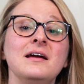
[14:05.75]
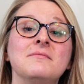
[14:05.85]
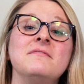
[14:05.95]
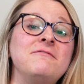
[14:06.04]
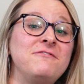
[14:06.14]

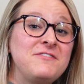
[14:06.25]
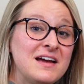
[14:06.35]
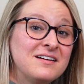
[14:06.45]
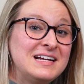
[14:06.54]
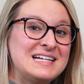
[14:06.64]
am
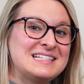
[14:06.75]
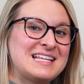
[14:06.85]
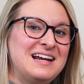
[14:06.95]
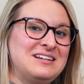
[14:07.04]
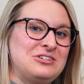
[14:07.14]
very
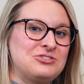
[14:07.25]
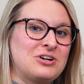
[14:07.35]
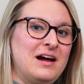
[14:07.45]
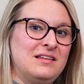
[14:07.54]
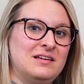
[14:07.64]
excited to
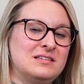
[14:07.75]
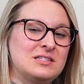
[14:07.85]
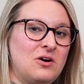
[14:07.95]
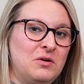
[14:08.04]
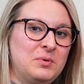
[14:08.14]
try
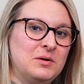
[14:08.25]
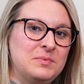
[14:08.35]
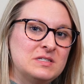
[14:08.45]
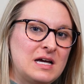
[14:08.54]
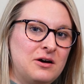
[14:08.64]
this
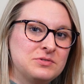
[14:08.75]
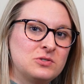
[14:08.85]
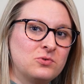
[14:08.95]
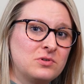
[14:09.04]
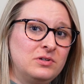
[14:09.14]
all-purpose household